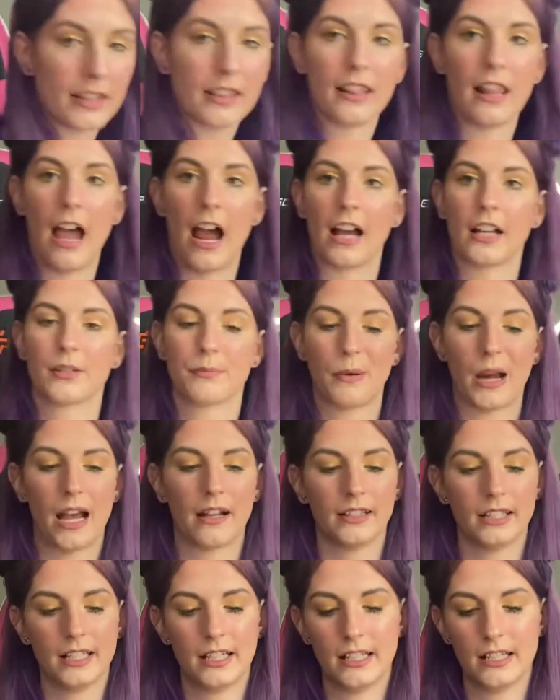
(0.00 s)
last
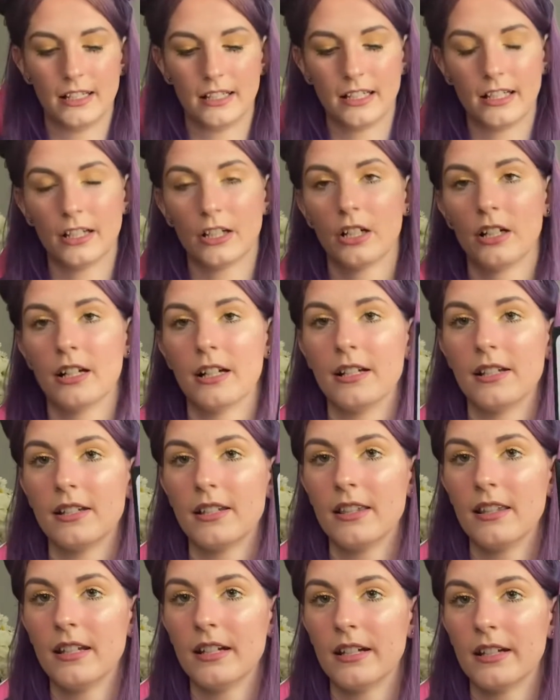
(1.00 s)
palette in here
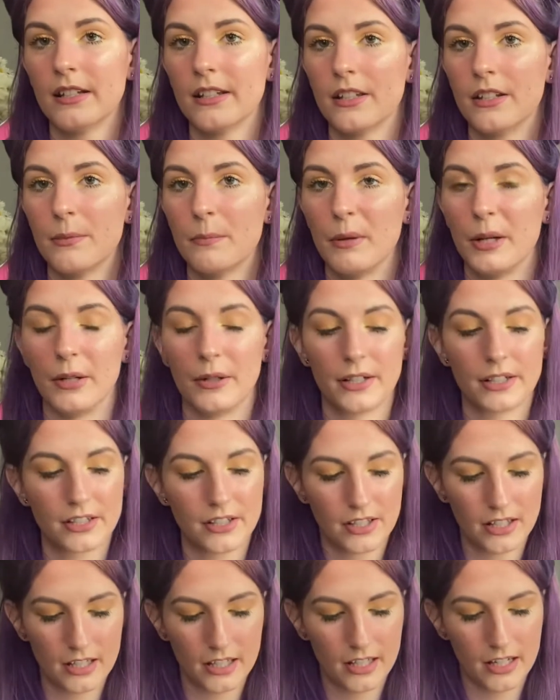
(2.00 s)
is the
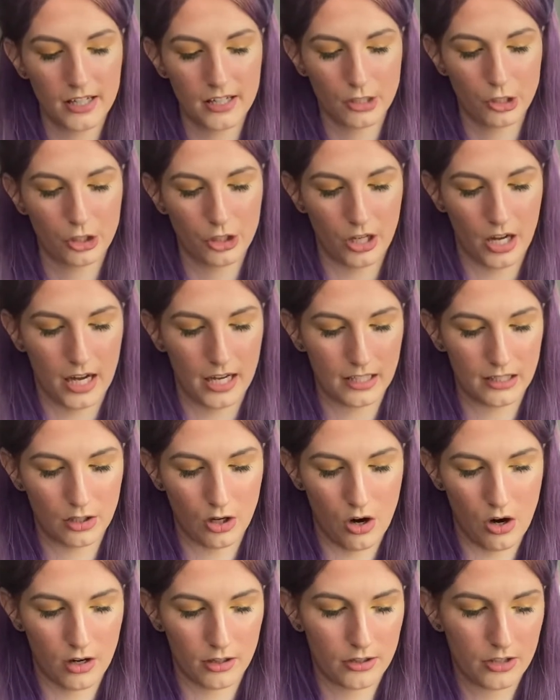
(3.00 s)
Conspiracy Shane
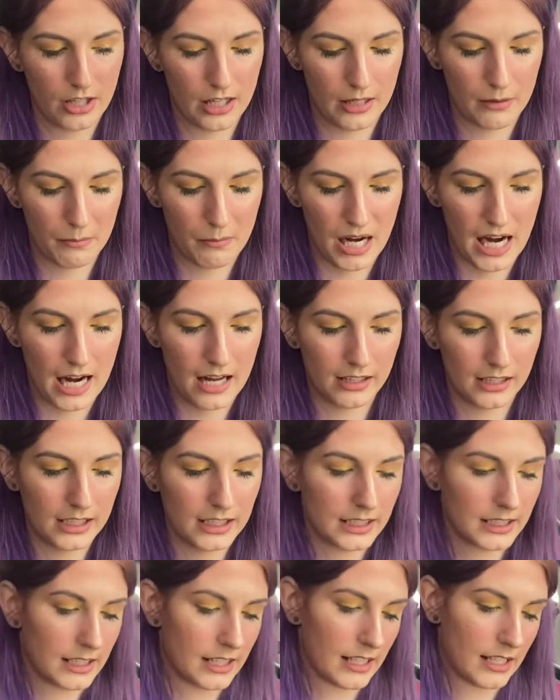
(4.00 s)
Dawson
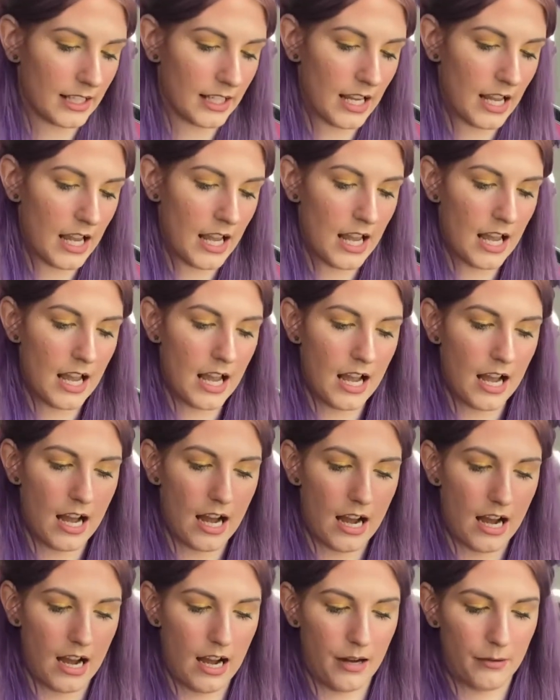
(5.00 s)
palette,
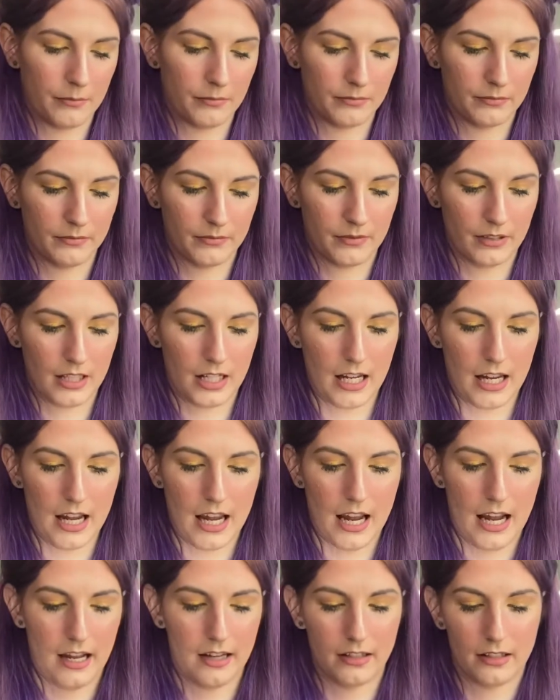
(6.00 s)

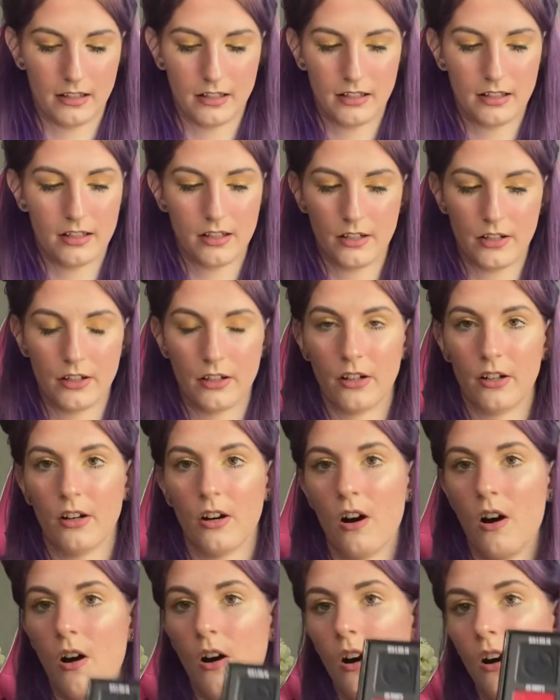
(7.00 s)
and
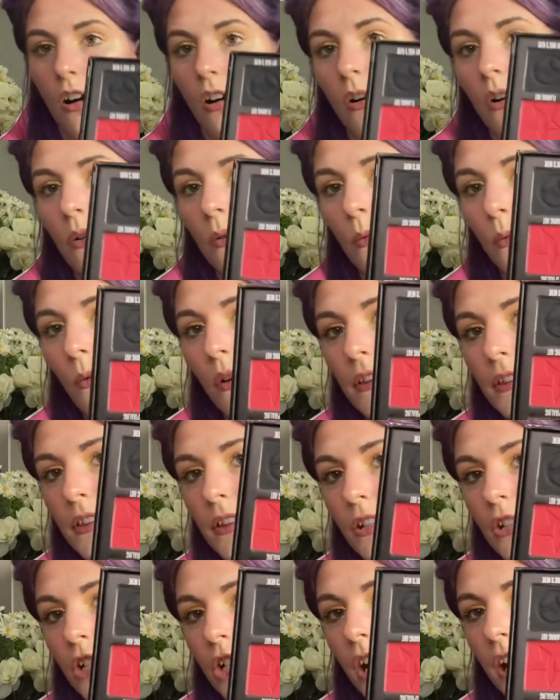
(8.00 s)
here are what
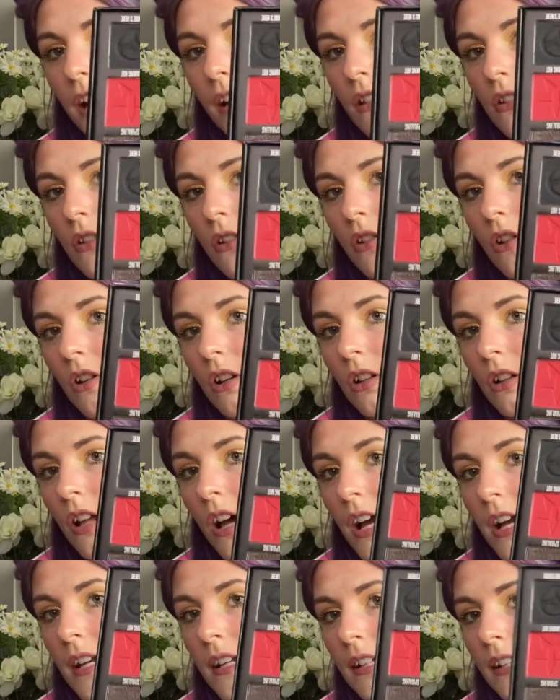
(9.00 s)
the shades look
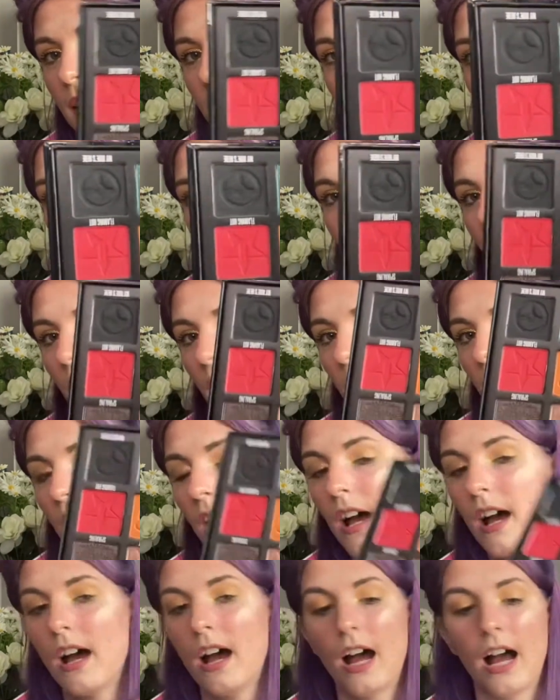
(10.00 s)
like.
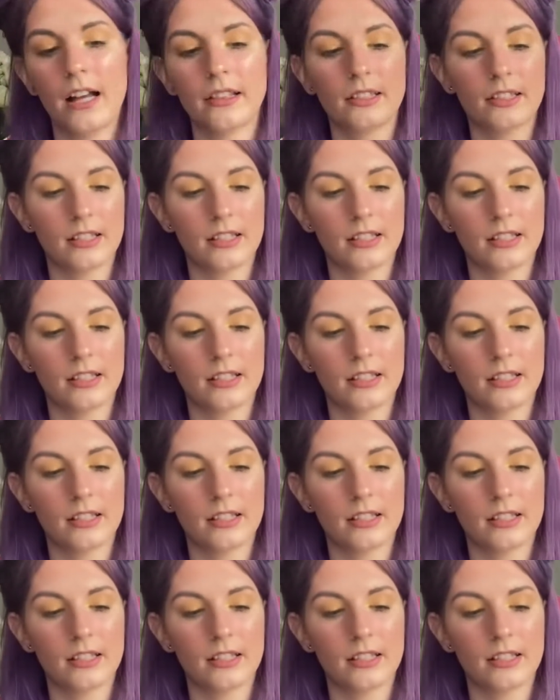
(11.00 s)
At the